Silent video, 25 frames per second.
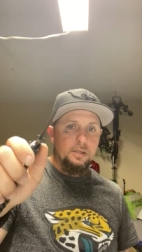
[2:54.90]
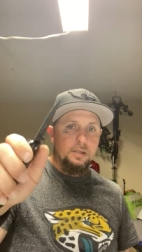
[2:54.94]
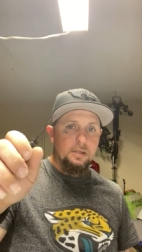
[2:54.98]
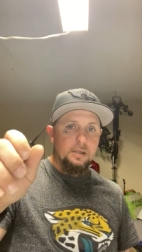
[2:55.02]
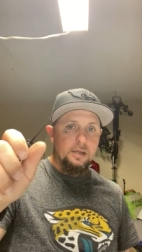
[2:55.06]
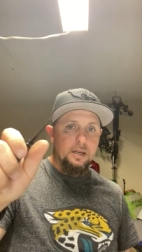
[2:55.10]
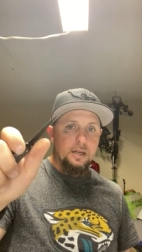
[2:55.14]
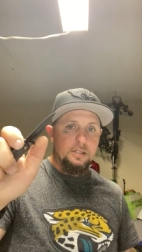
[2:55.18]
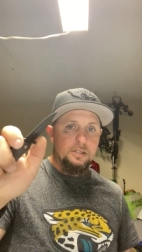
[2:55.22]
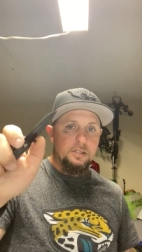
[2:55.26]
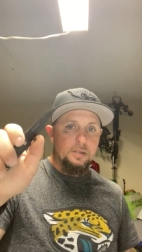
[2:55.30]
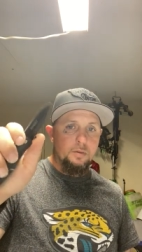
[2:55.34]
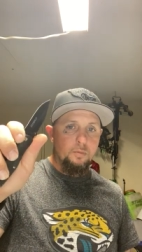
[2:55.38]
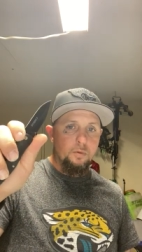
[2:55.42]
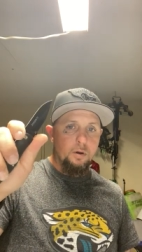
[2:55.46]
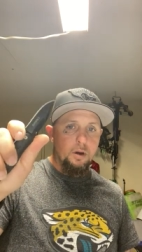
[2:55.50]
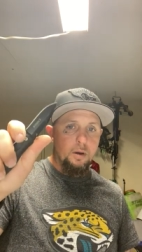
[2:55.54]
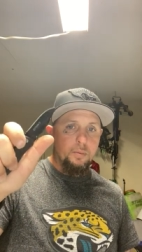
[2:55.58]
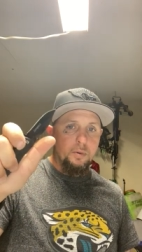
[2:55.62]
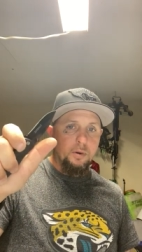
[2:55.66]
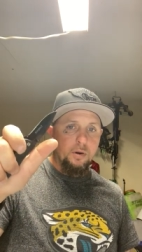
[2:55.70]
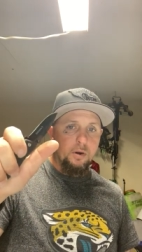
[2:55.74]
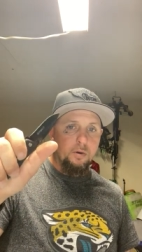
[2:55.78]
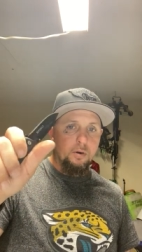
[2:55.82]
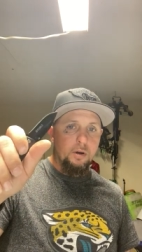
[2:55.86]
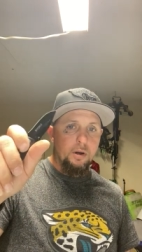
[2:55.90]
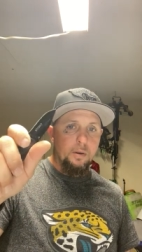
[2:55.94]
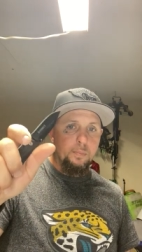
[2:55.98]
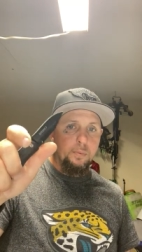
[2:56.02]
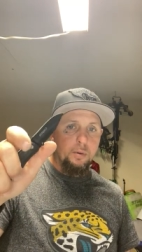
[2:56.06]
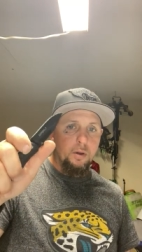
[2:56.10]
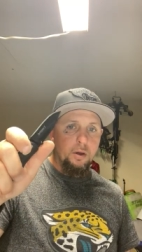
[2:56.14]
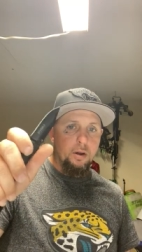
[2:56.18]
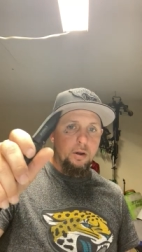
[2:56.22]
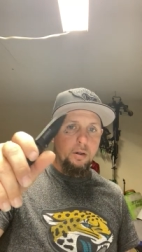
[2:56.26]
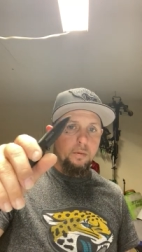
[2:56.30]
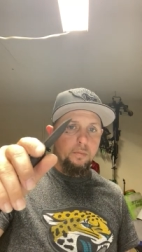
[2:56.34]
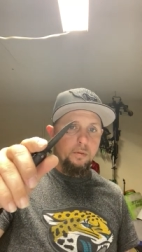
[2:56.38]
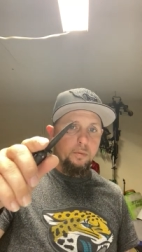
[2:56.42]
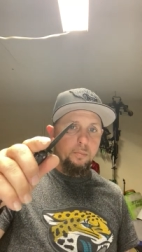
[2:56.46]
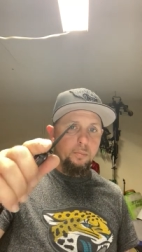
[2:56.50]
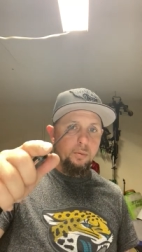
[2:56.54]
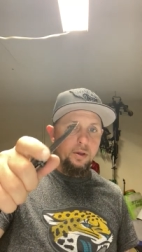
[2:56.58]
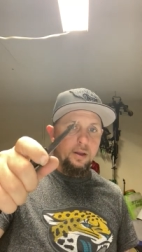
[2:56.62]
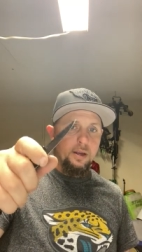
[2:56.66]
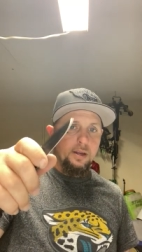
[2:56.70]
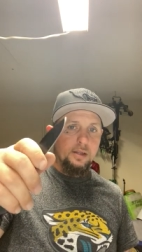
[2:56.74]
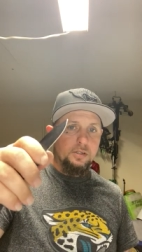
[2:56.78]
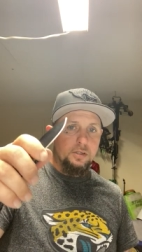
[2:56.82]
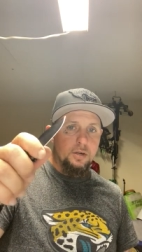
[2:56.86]
Got some rubber grip on them. The
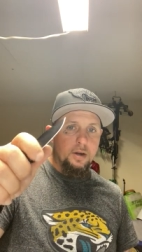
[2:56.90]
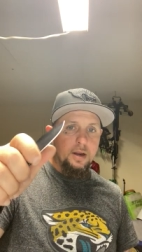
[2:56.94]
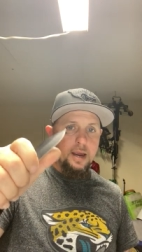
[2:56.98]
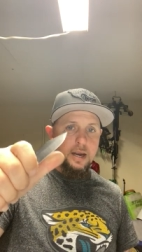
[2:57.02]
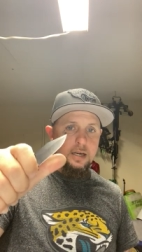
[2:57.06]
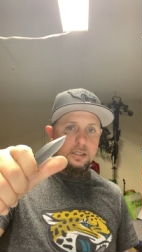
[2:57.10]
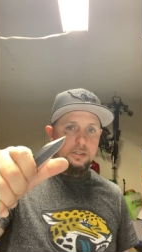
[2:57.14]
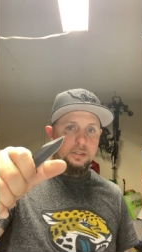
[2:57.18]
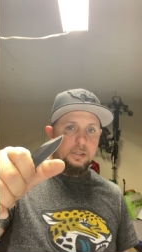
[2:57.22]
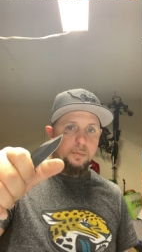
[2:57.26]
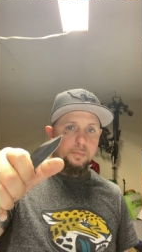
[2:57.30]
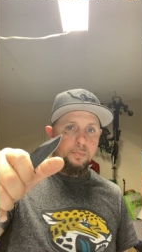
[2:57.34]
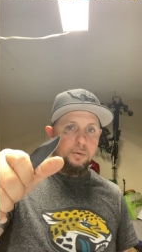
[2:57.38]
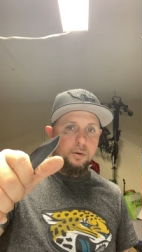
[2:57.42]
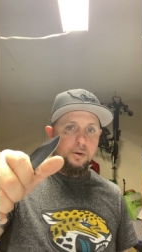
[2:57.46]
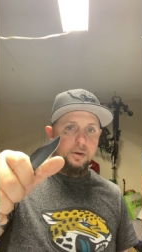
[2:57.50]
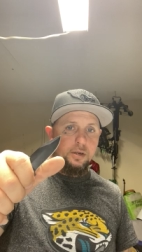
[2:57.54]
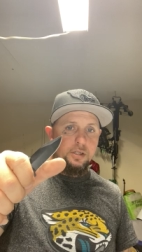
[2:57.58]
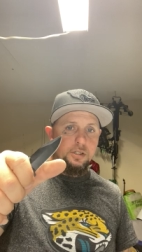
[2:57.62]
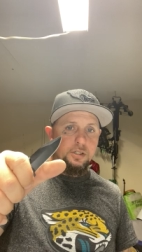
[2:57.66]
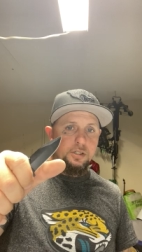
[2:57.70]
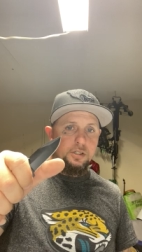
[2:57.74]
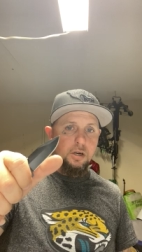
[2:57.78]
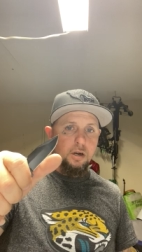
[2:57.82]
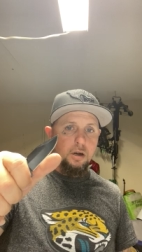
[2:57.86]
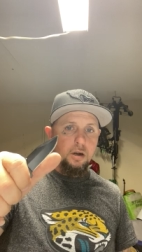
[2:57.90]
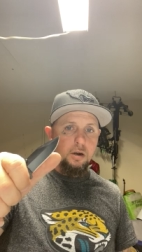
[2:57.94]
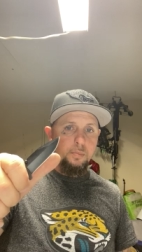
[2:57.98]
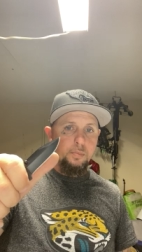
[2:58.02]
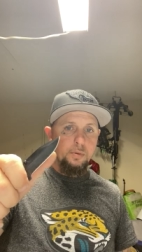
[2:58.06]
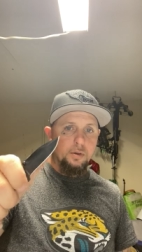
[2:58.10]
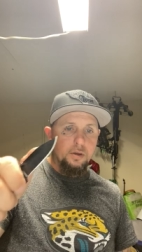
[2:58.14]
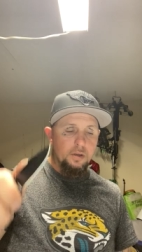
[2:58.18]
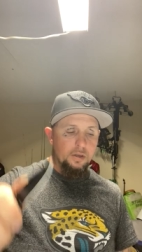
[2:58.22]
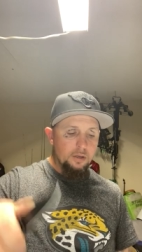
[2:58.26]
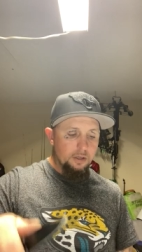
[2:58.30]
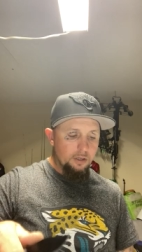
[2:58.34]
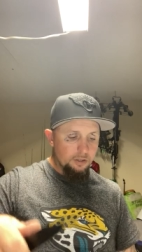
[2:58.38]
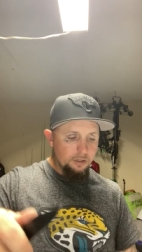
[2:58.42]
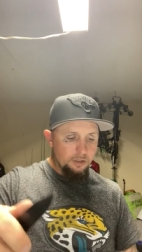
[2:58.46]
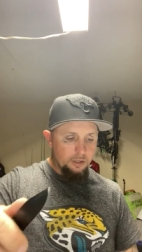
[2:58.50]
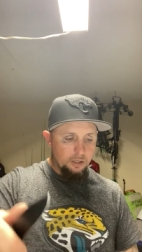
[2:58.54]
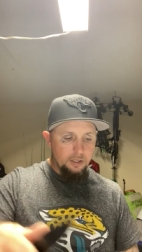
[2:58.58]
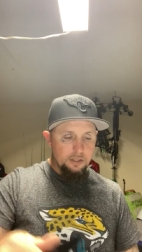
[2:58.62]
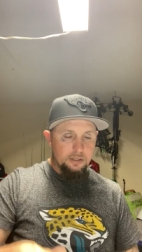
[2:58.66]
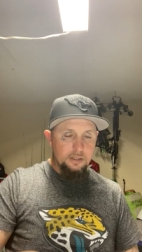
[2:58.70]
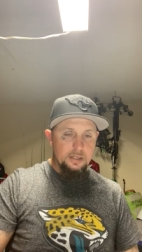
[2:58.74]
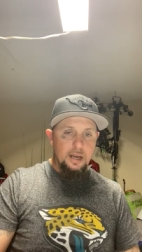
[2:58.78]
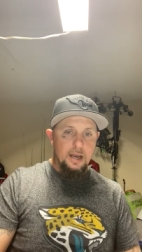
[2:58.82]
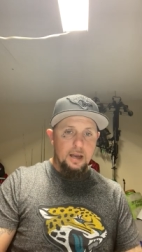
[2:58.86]
blades are actually pretty sharp. So
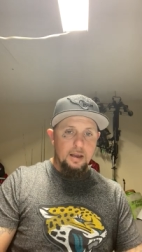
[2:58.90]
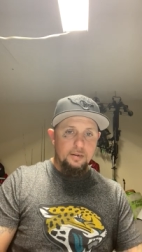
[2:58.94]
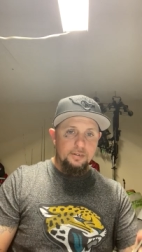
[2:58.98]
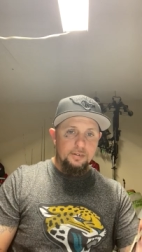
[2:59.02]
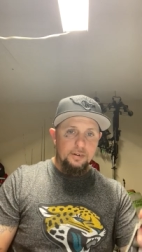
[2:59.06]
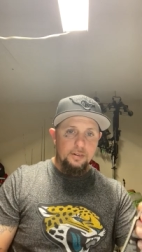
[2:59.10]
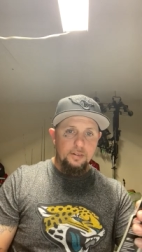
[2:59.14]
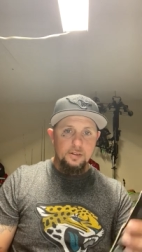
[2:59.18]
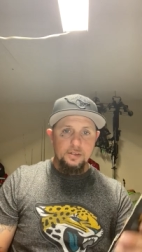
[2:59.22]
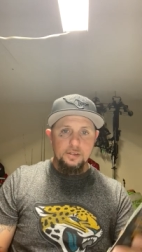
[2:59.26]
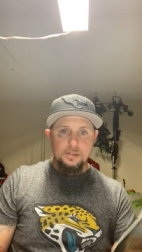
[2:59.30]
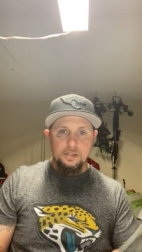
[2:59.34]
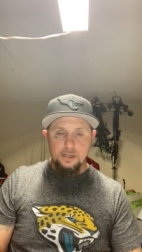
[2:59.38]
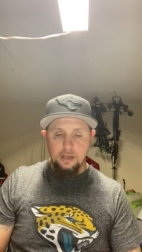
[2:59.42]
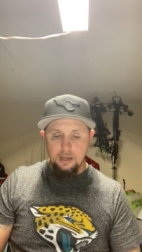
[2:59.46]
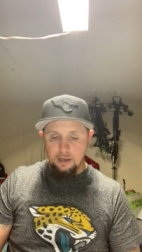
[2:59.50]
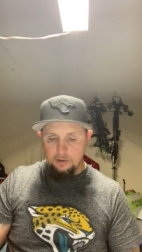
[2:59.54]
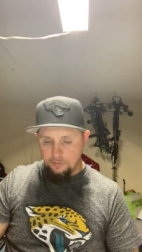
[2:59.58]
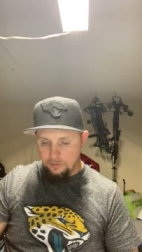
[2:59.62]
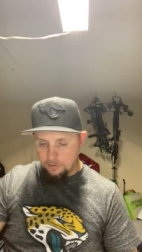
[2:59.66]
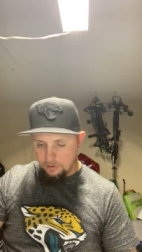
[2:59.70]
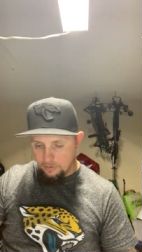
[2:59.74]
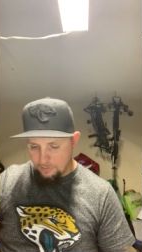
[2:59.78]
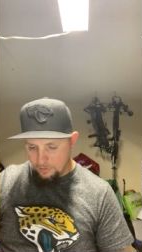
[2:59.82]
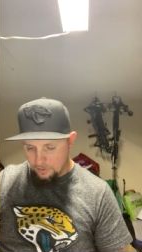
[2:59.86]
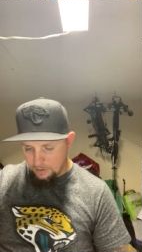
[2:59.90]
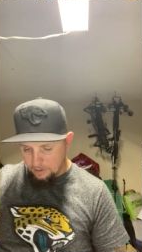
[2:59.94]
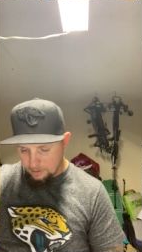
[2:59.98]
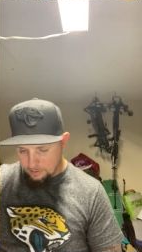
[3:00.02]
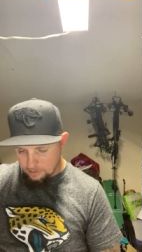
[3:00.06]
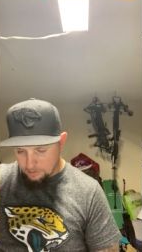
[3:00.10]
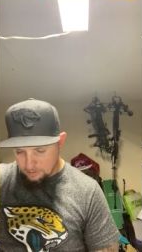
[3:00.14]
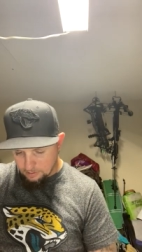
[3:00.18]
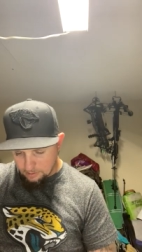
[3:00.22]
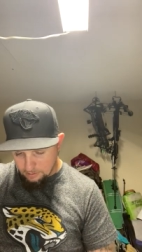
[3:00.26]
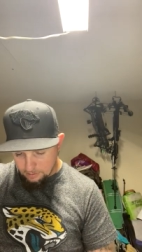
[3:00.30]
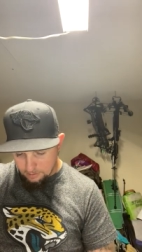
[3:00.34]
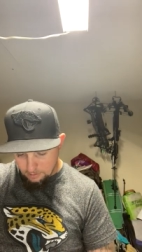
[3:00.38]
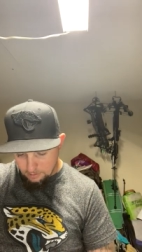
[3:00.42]
let's dive into this knife here, fellas.